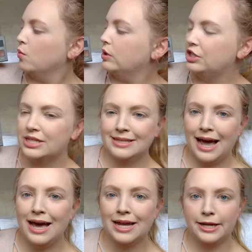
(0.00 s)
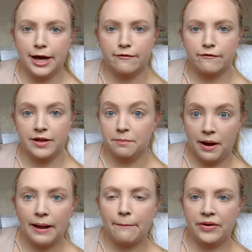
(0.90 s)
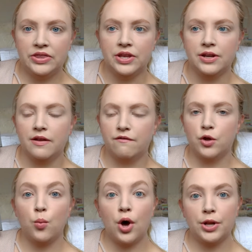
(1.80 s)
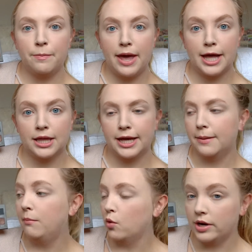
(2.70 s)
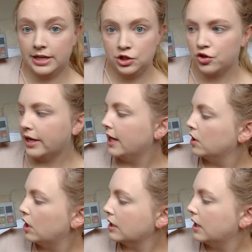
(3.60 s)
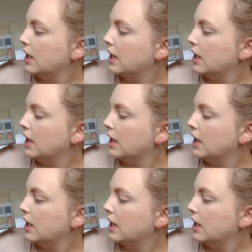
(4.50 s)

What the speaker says: which is not enough in my opinion if you want to make like a more intricate look.